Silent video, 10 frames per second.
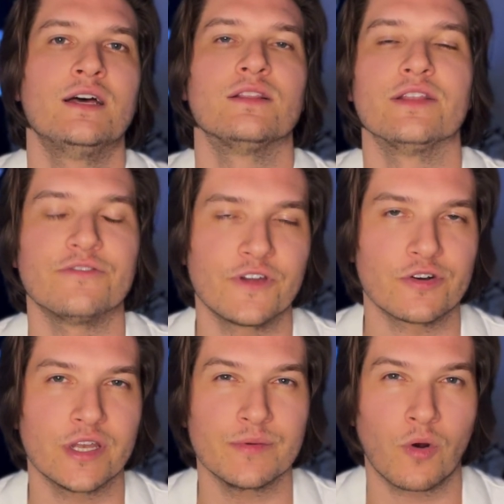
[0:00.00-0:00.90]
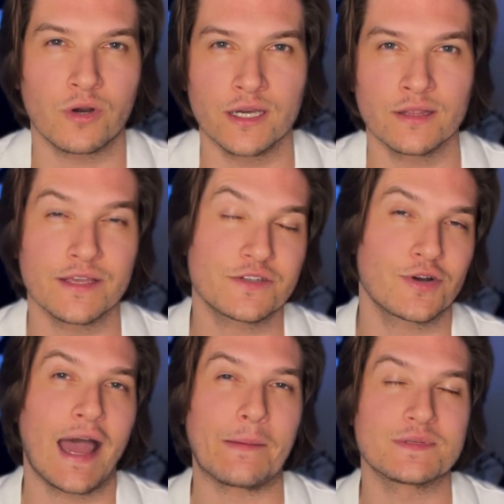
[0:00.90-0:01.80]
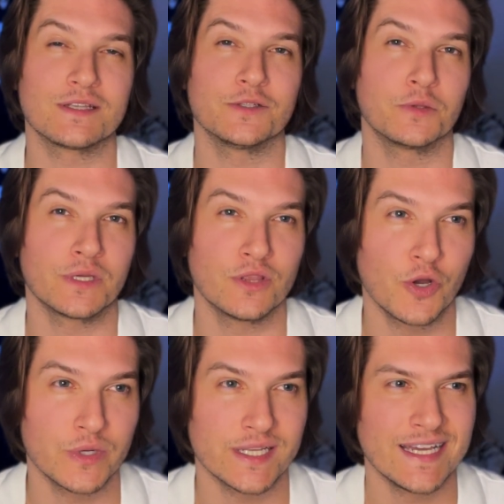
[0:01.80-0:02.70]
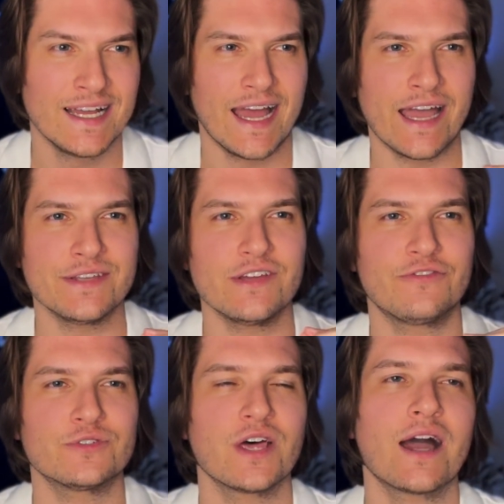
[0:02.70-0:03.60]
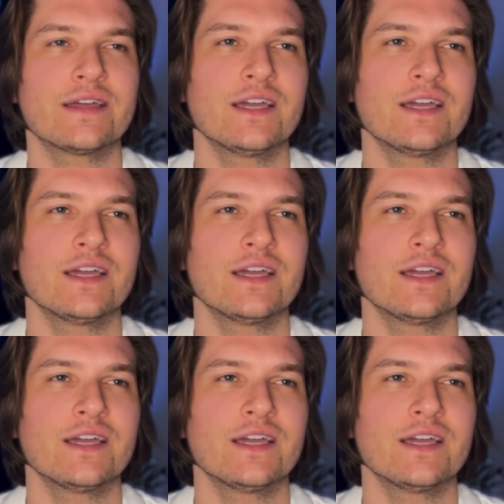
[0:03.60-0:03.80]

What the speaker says: live here anymore unless you're absolutely loaded. And if you're talking